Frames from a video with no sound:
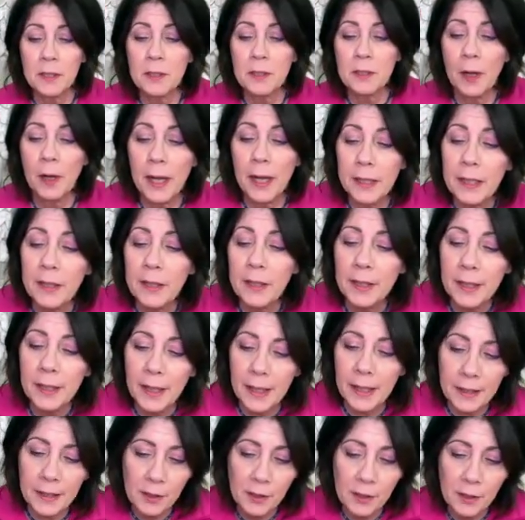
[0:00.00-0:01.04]
there anything
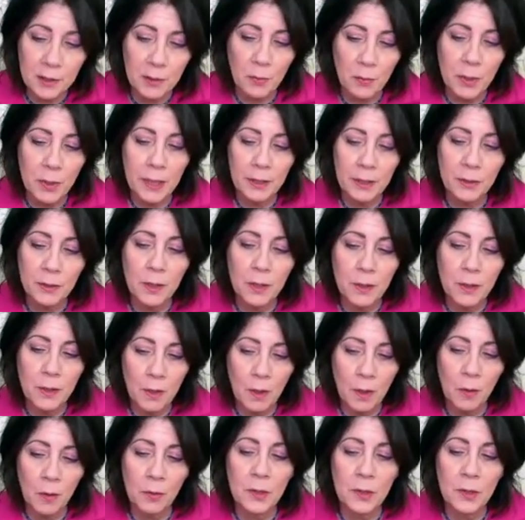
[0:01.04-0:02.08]
else we need to
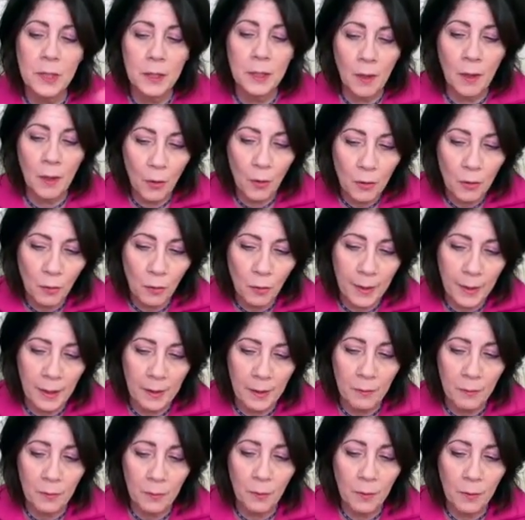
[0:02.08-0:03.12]
know, decode
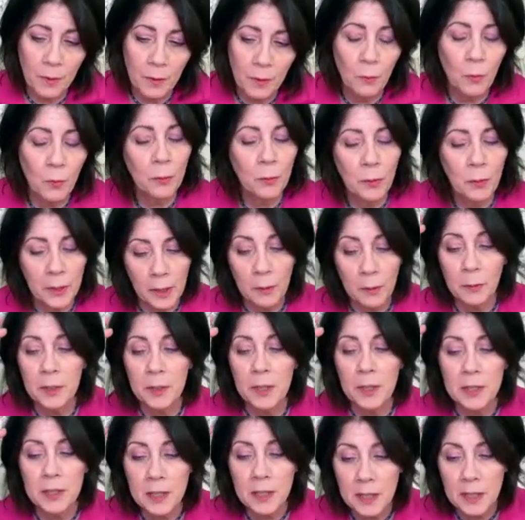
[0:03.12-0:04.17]
around what went on with
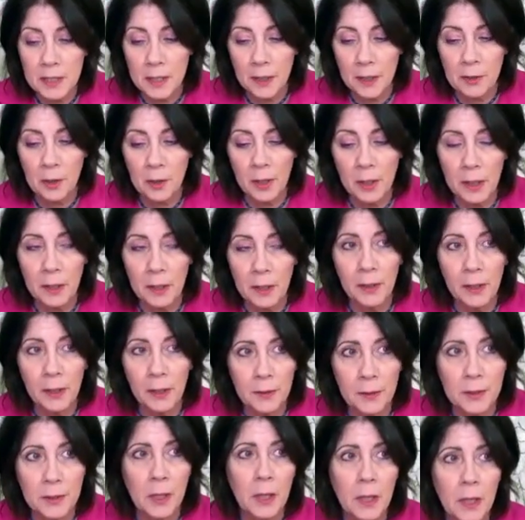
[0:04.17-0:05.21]
the C section? Anything
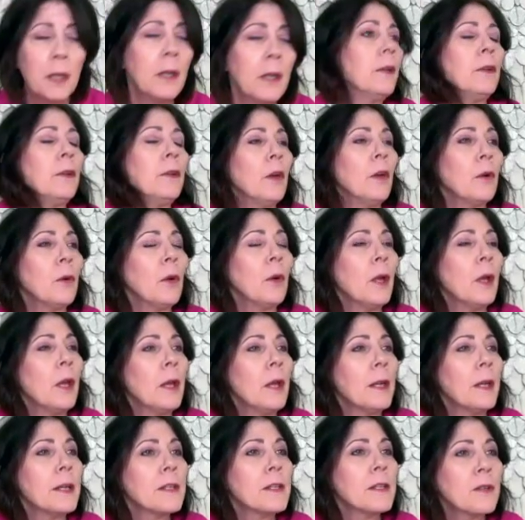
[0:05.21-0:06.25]
else? No.
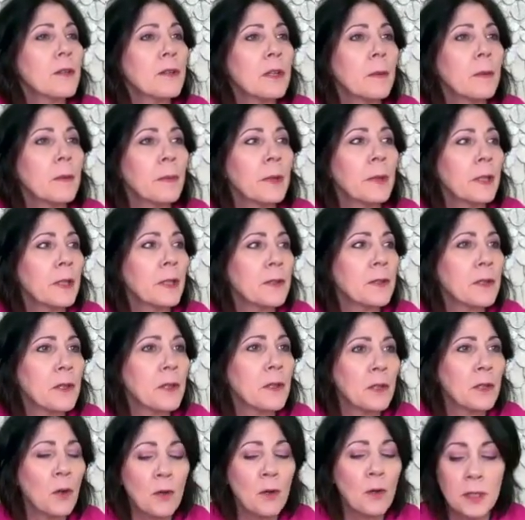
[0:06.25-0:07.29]
Is there something else
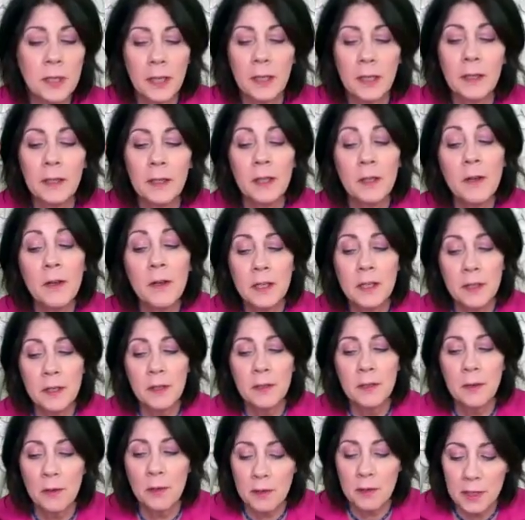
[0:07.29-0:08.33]
associated? There is an
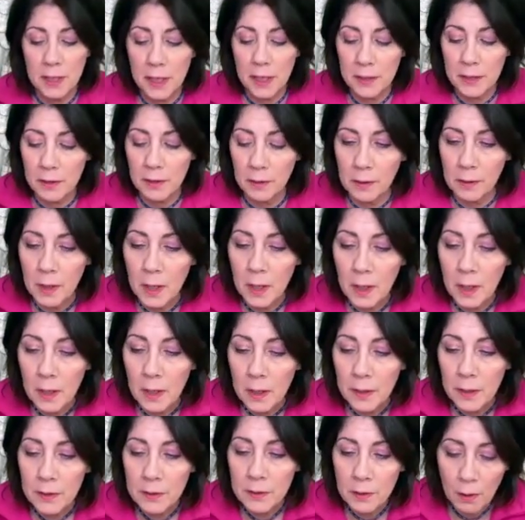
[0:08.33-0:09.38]
association.
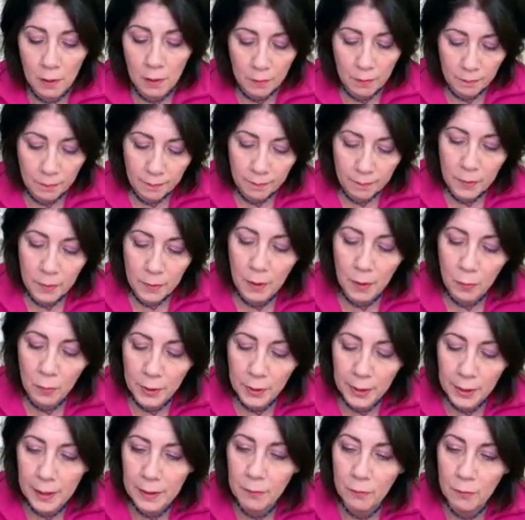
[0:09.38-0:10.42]
So, you know, we
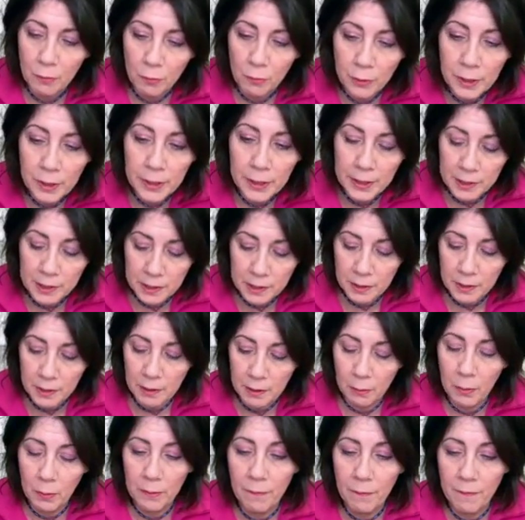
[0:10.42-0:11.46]
can't release it
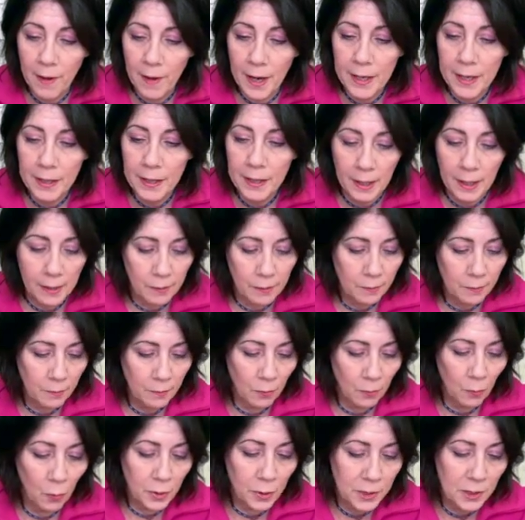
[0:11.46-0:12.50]
till we find out
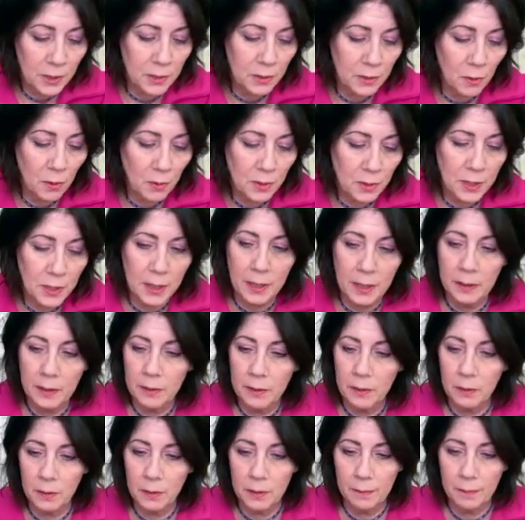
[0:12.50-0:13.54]
what's associated
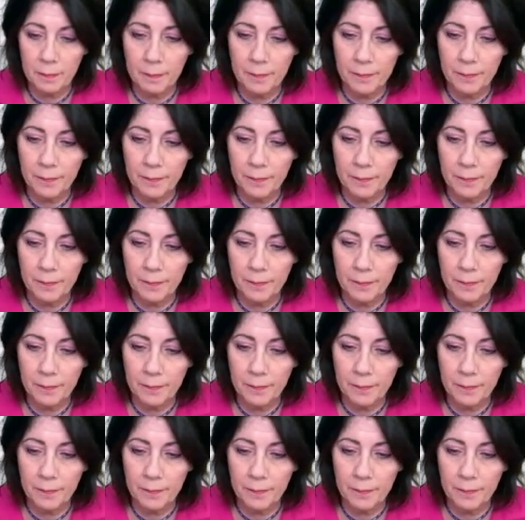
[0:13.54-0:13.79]
to it.